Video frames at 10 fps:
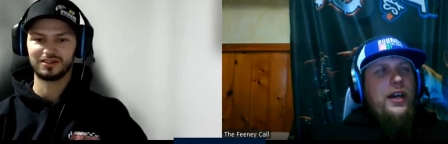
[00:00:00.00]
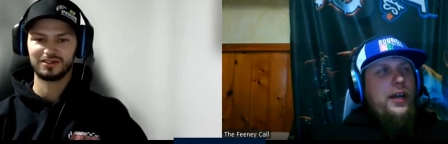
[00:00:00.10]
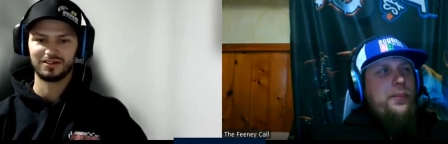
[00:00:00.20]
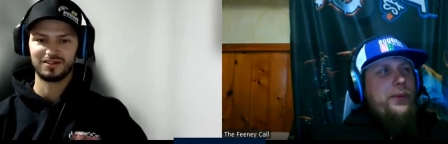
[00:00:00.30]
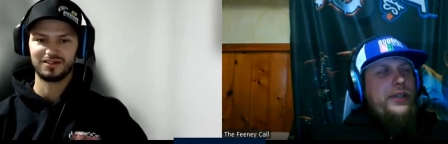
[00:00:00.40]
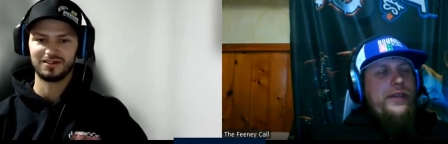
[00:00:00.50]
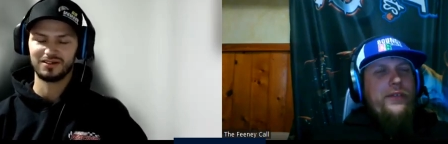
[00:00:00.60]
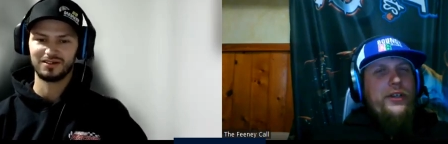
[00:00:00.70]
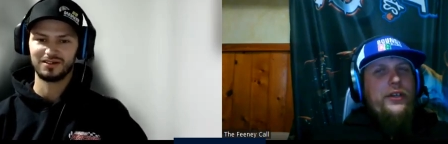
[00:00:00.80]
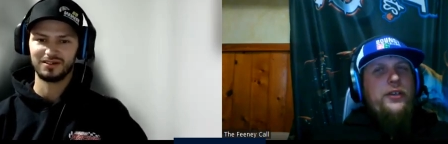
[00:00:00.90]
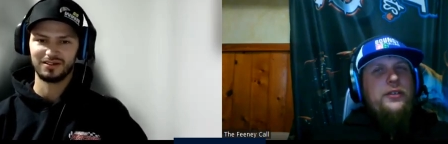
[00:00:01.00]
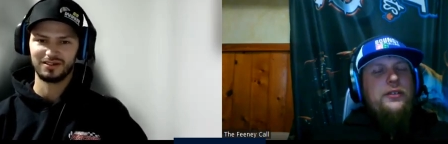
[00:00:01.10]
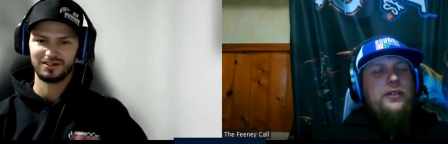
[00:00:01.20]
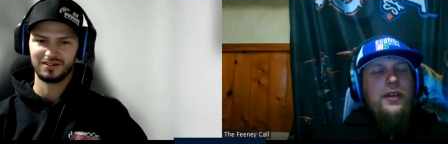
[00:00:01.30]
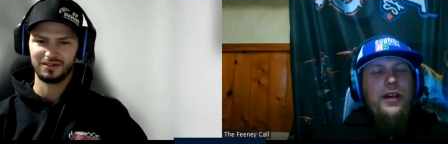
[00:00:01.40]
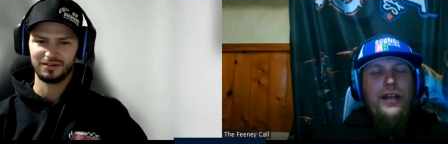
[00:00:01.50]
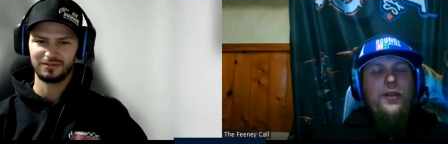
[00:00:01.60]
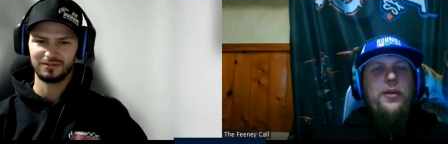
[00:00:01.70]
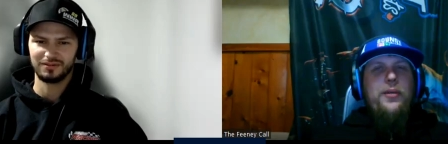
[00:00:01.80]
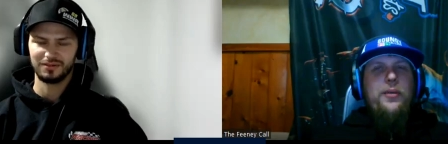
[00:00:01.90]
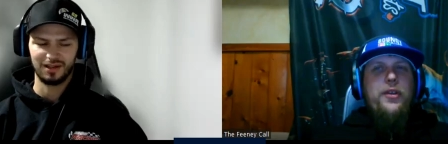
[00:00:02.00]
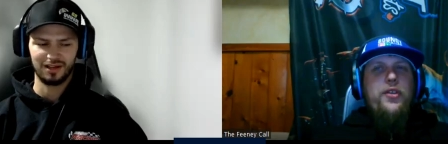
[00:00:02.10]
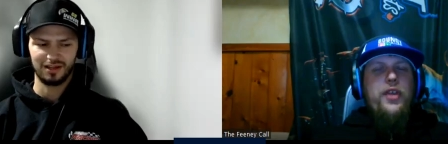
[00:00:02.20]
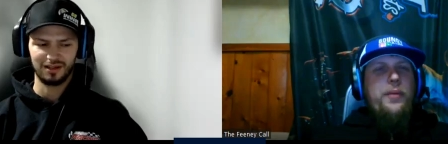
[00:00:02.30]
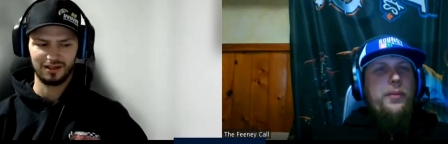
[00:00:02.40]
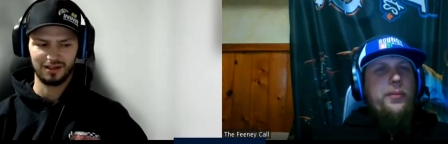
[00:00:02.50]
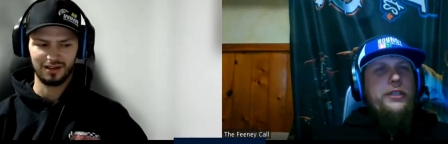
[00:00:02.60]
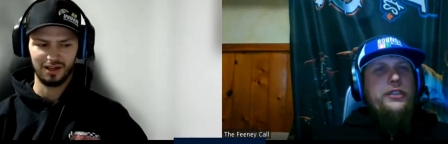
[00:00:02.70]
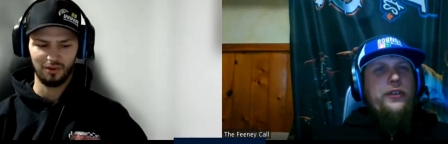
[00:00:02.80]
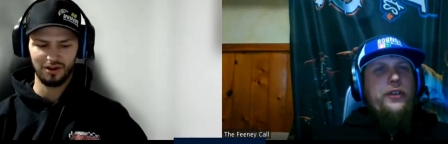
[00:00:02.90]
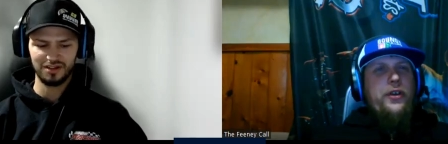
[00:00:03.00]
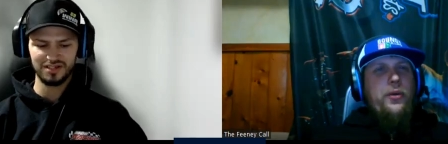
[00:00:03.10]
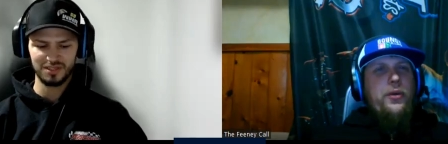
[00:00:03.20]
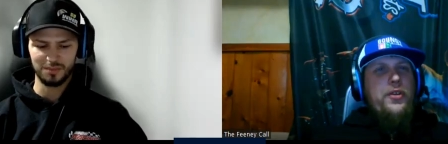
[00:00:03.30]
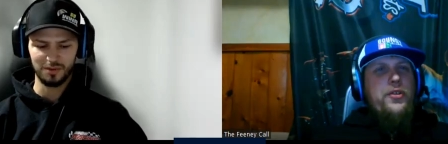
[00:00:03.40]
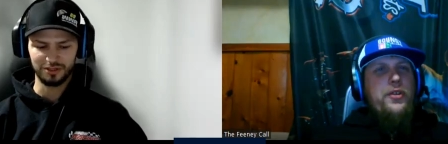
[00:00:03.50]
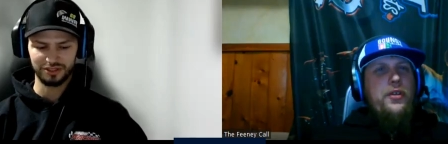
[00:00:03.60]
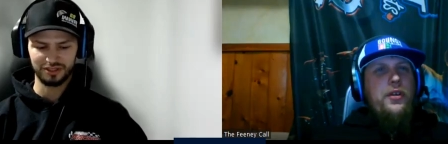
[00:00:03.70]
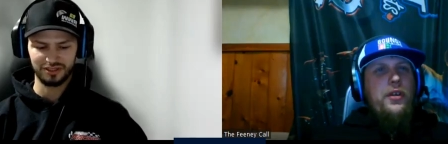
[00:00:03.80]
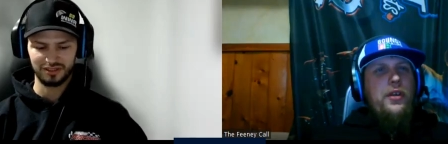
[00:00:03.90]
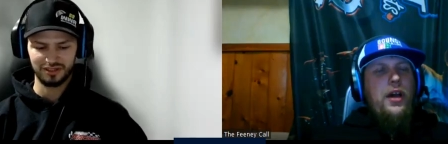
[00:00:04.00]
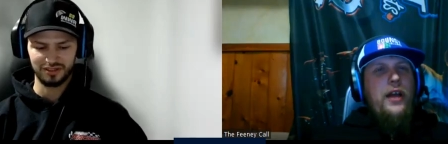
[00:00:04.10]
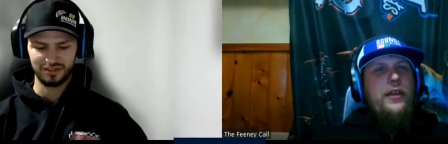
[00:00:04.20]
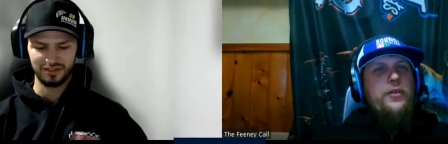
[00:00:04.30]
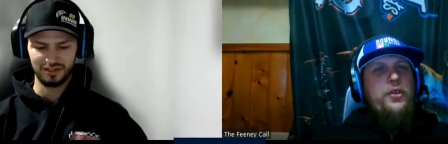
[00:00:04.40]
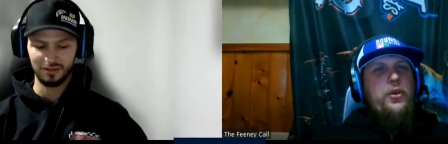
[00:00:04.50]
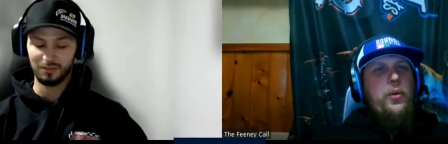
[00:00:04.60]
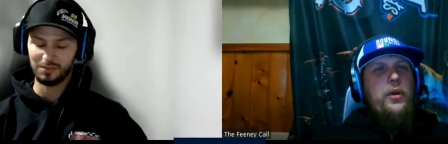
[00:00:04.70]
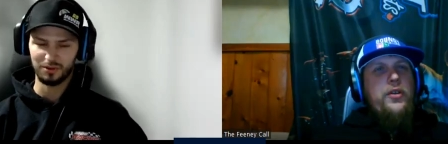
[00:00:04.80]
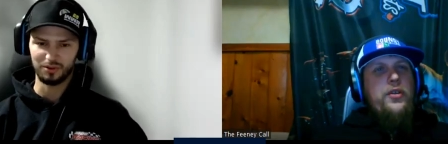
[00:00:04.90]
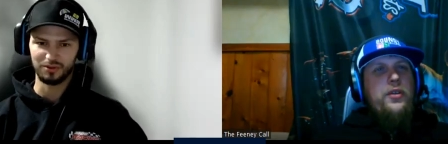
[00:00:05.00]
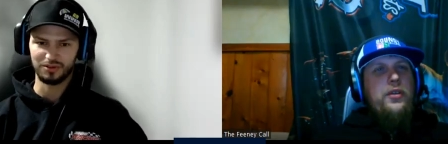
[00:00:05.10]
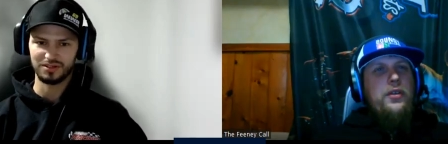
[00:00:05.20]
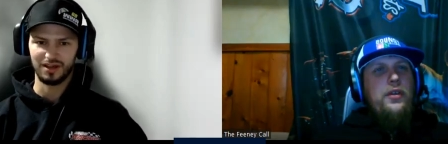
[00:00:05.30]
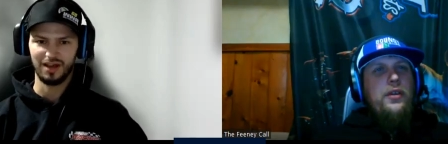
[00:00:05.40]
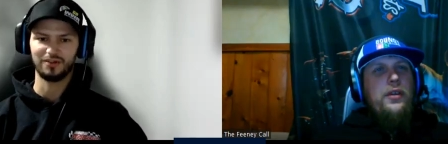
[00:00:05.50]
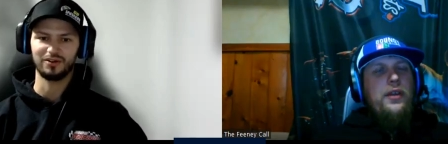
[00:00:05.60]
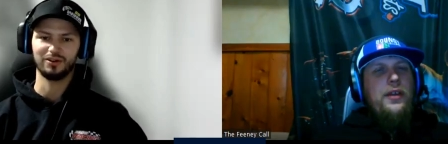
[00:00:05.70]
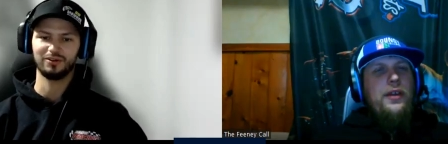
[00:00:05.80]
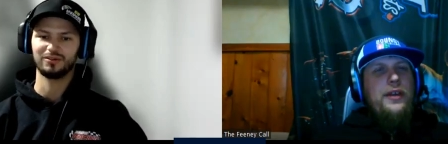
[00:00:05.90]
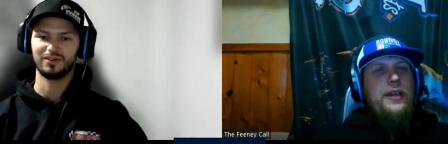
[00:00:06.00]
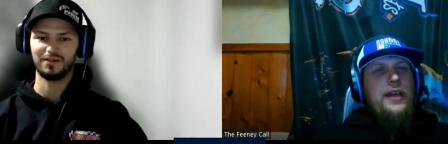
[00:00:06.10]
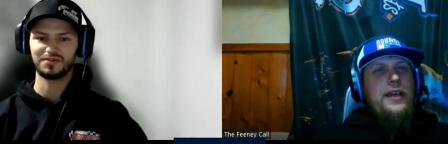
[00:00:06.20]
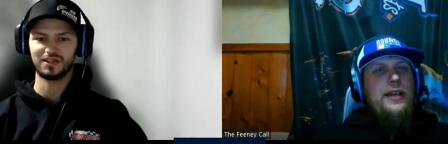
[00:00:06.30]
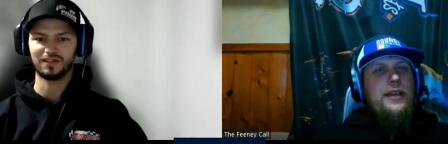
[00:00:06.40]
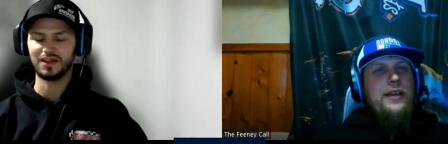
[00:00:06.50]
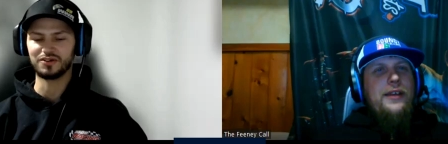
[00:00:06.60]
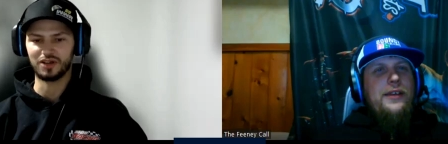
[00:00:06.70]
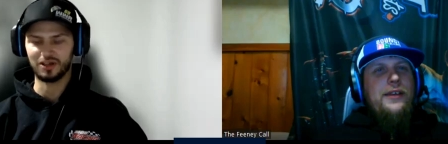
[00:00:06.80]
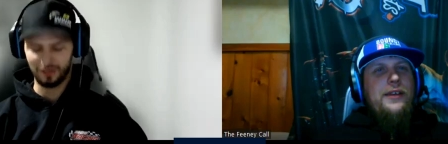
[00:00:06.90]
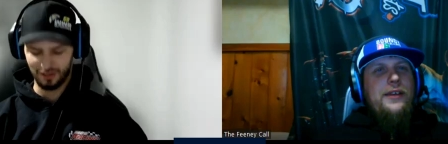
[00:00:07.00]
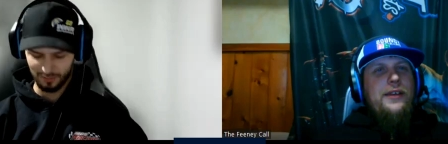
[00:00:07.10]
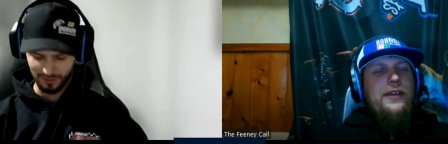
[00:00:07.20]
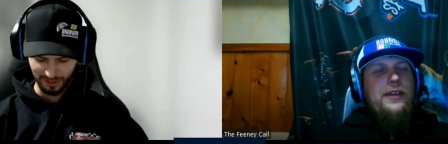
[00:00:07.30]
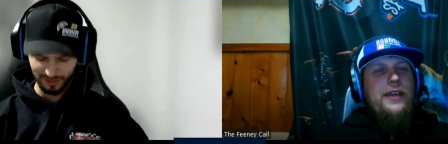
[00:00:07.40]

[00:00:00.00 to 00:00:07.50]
Speaker 1: I believe they're. I don't even want to say, but I'm pretty. I sure want to say Coors. it's Busch. I thought it was that Coors.
Speaker 2: I don't know. I've seen Lane drink a lot of beer.